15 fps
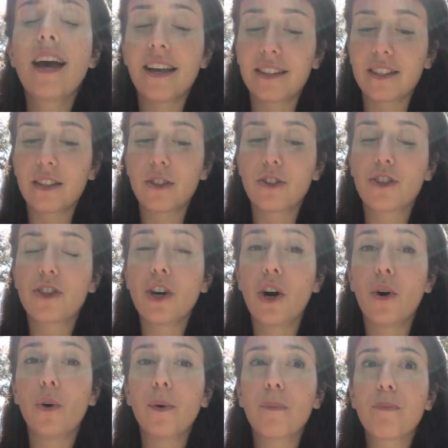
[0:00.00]
yes,
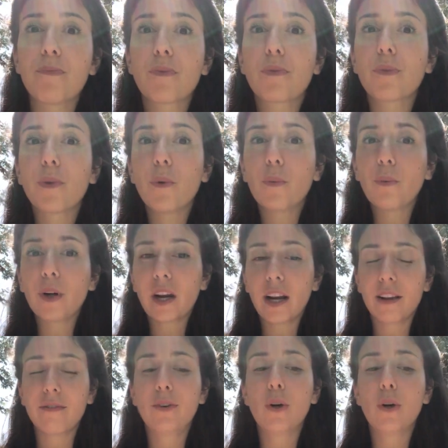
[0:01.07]
so when I